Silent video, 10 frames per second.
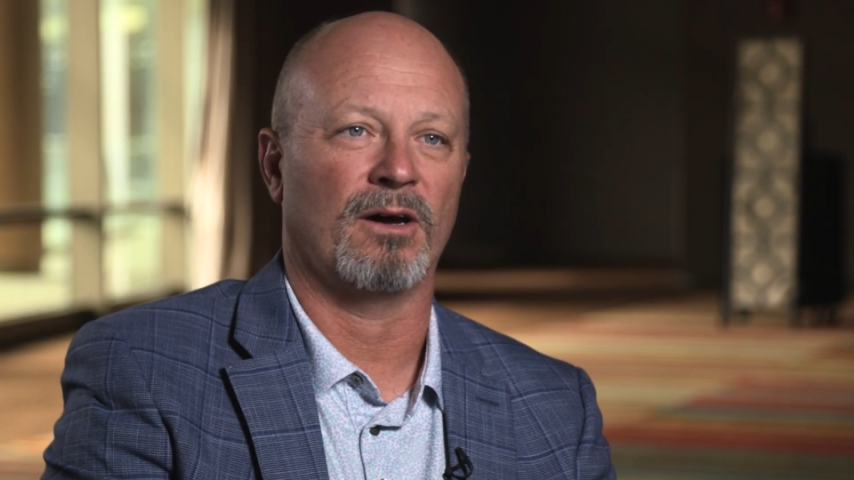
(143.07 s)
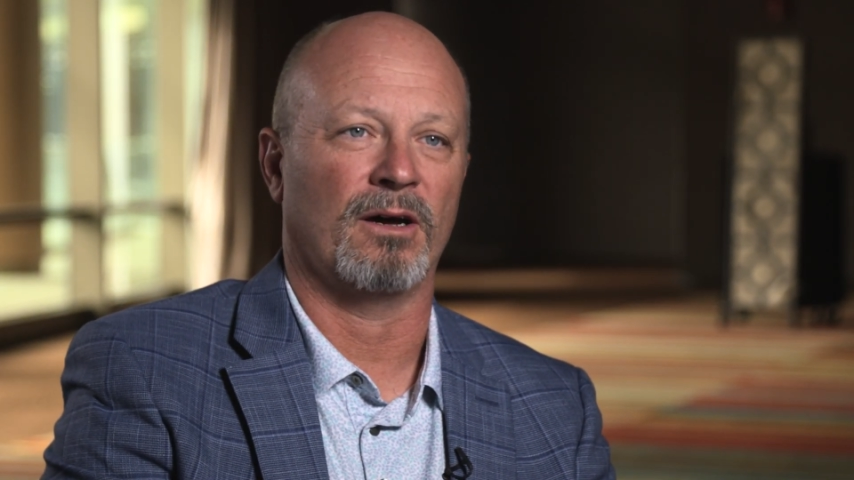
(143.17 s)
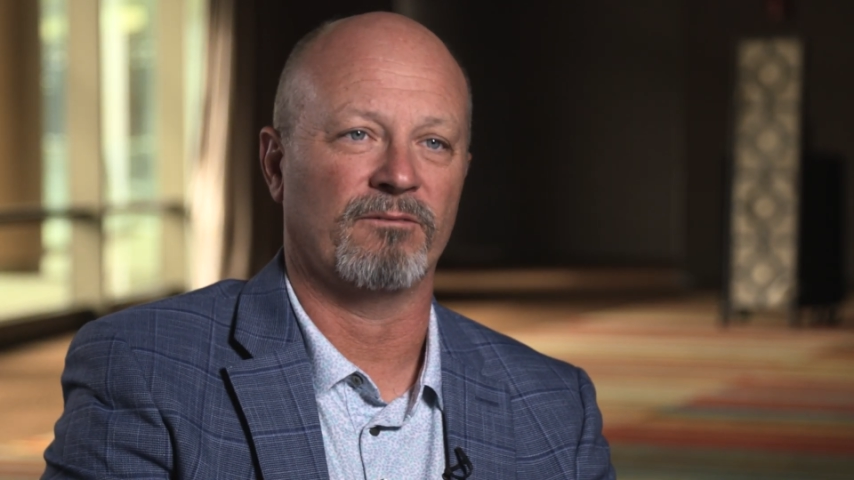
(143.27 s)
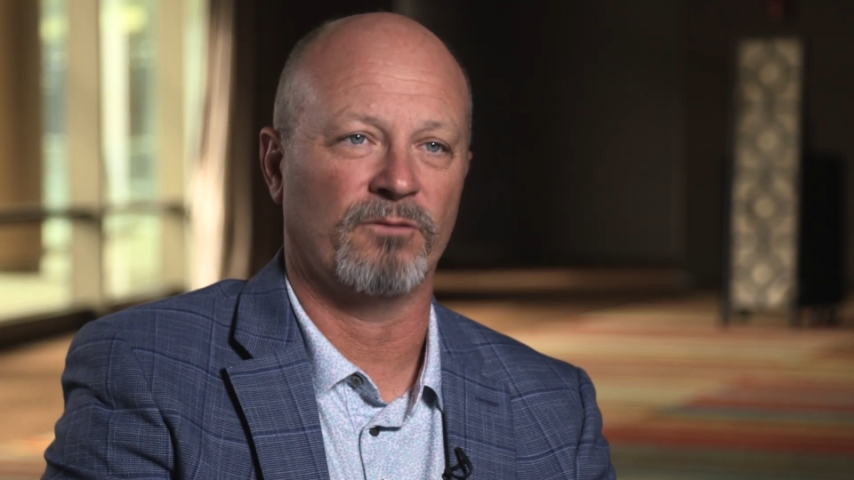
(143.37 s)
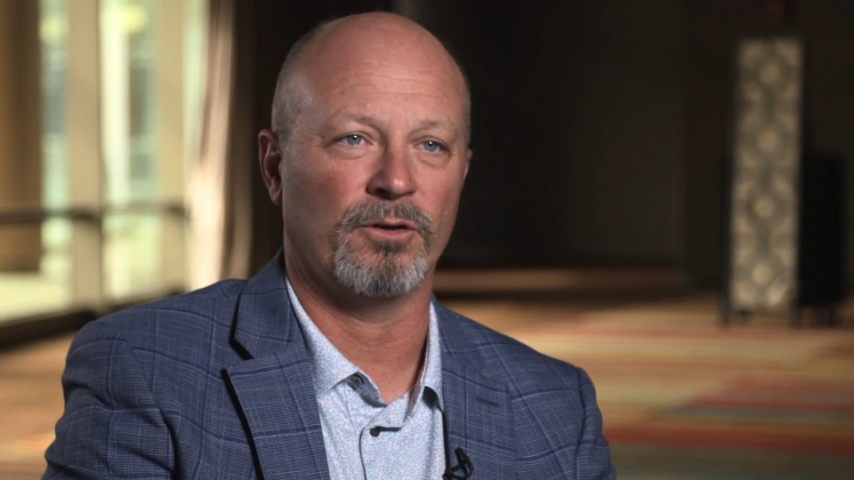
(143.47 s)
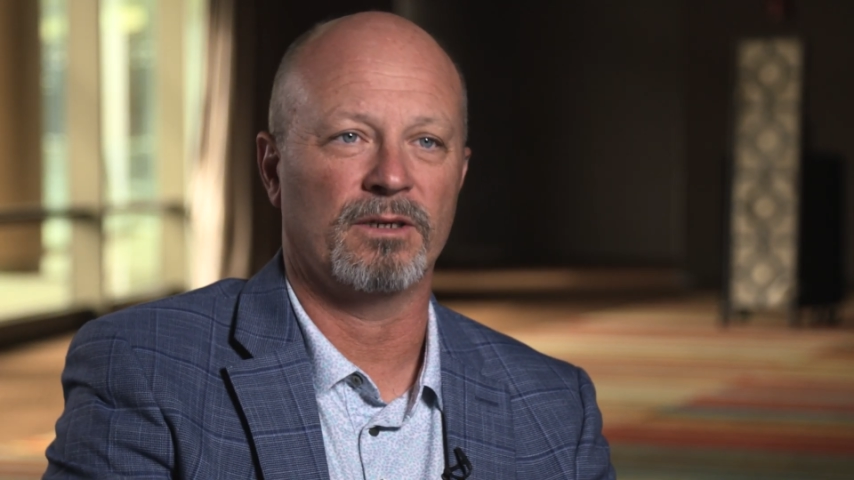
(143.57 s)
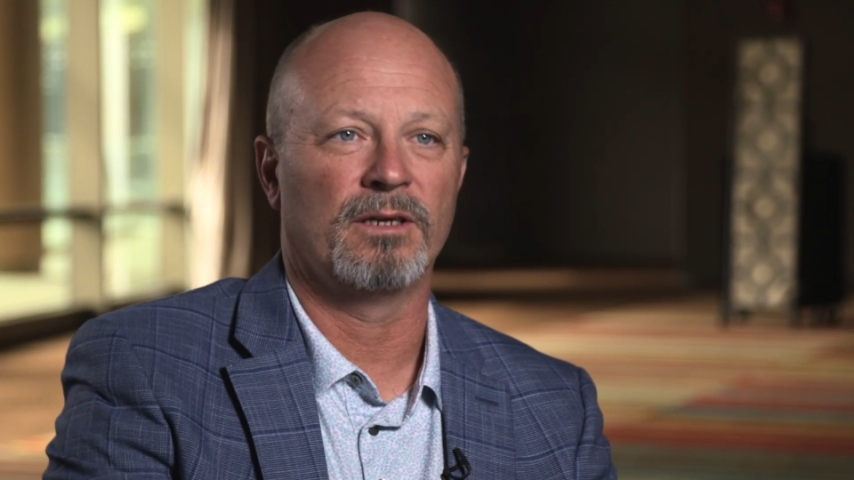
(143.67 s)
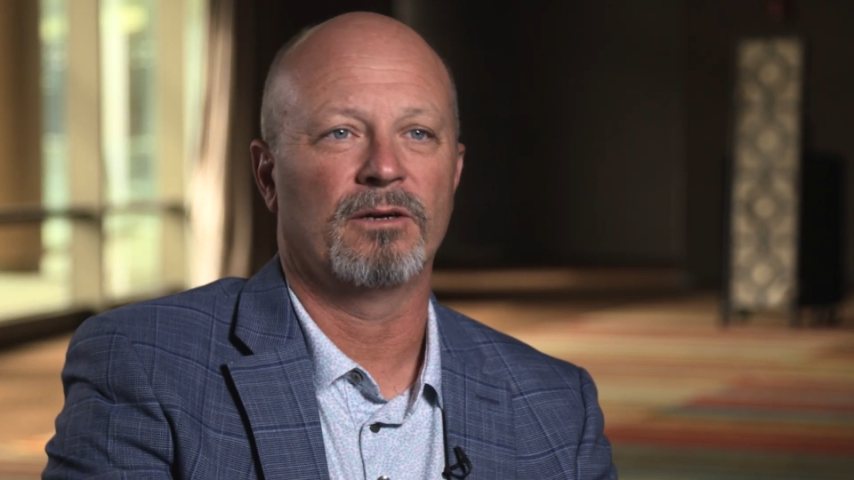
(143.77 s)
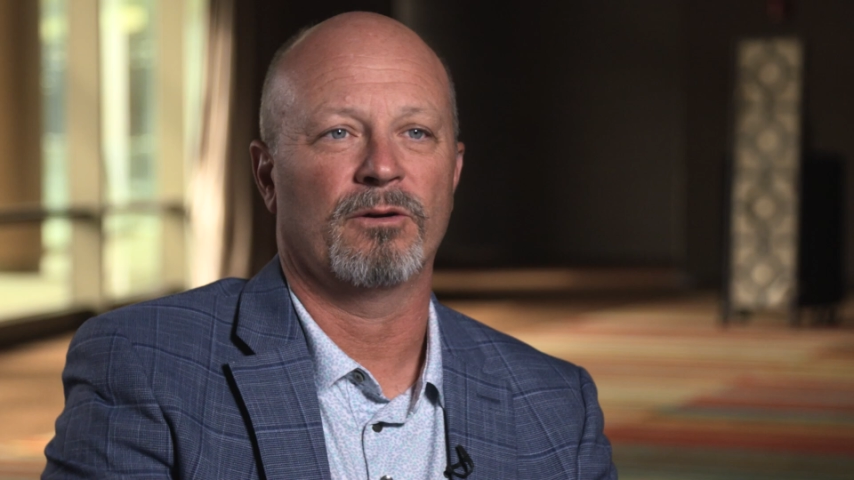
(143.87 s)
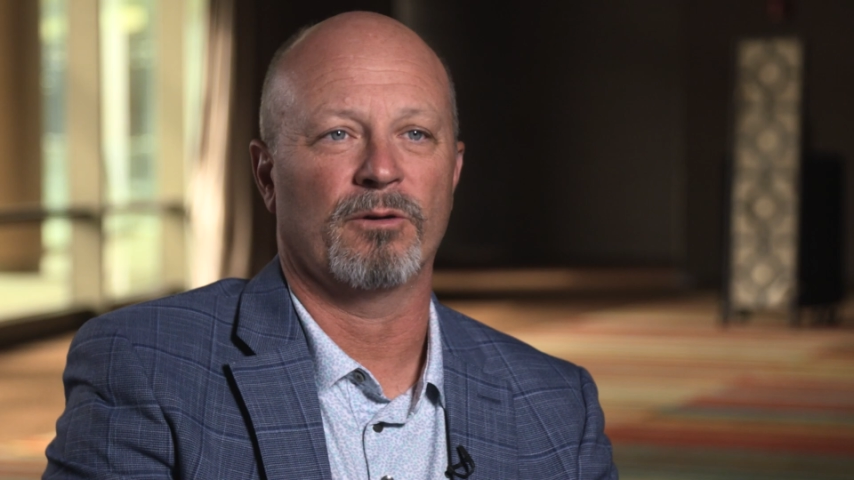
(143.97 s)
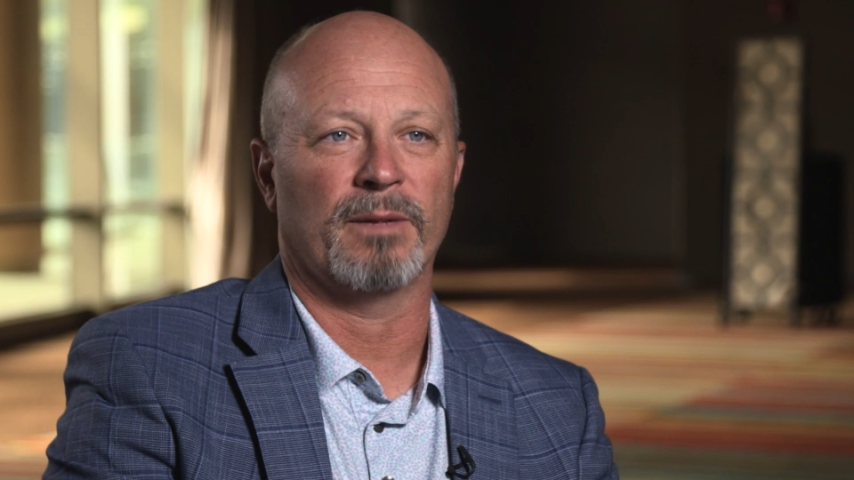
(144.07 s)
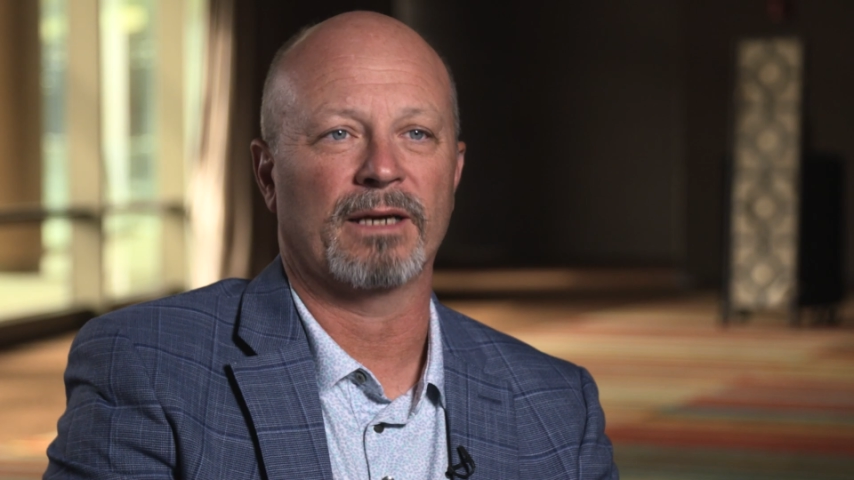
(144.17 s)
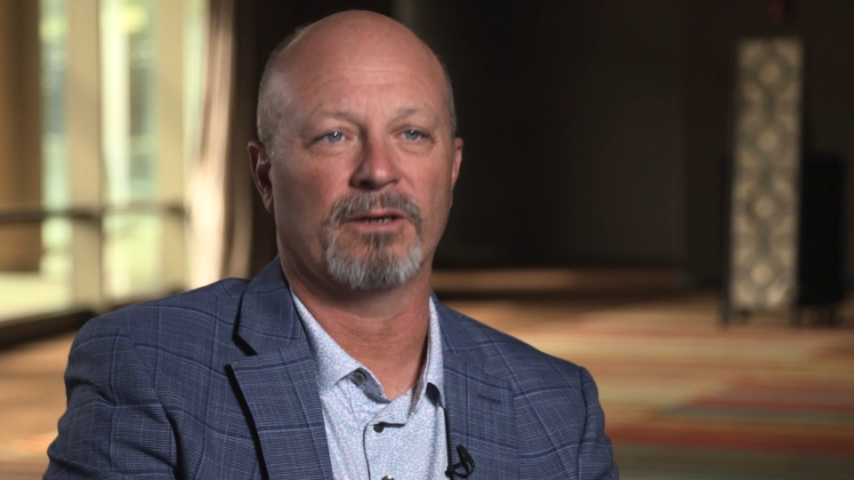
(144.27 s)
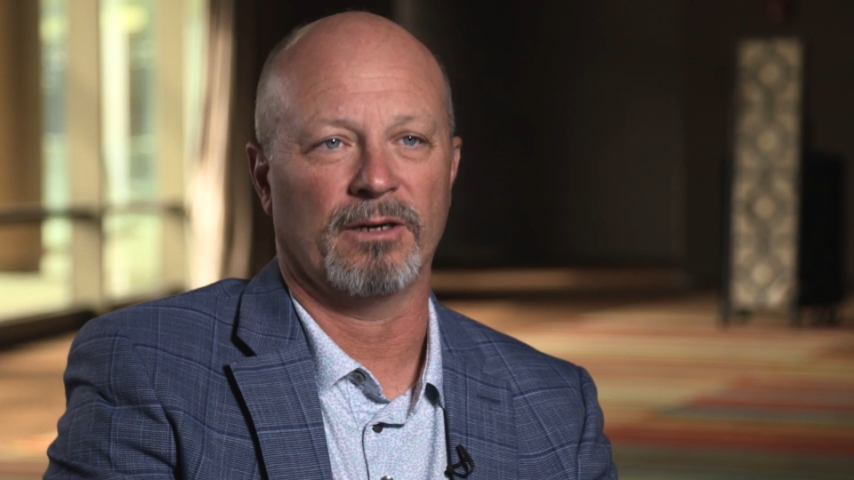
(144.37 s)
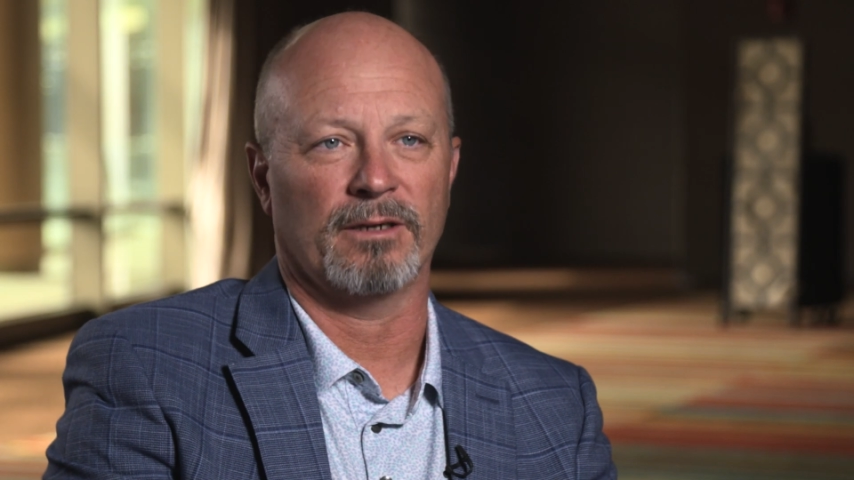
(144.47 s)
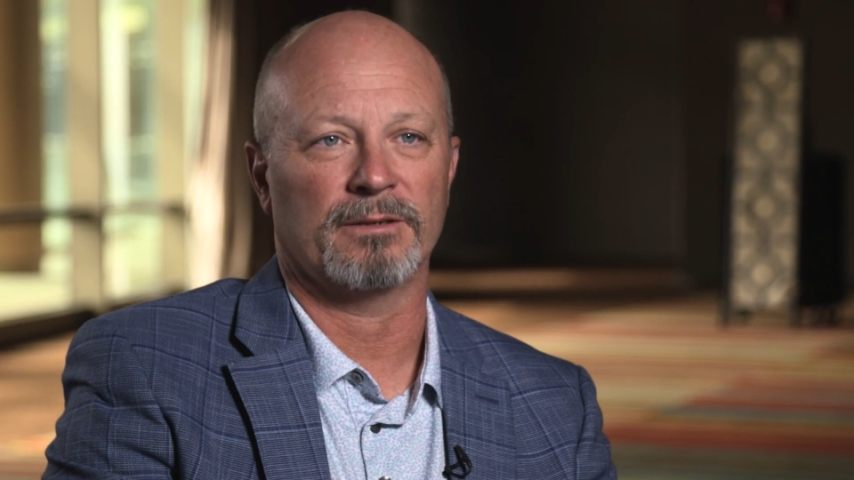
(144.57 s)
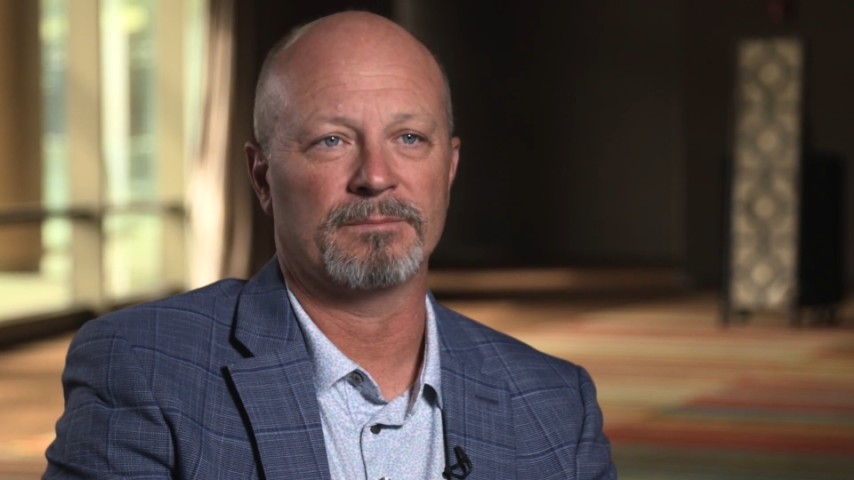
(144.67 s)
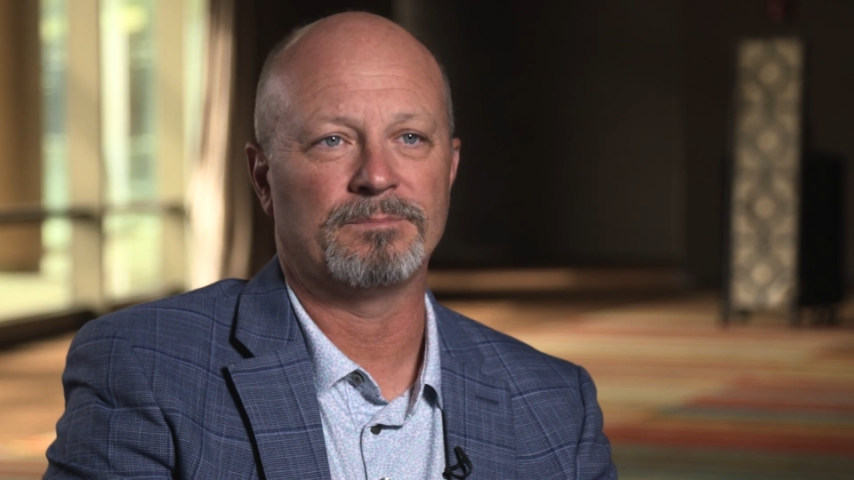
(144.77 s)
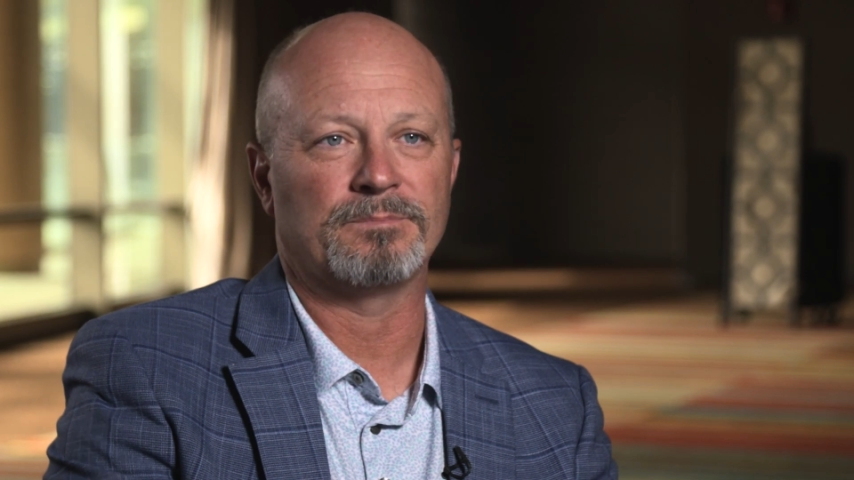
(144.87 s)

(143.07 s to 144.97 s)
on foot or by car.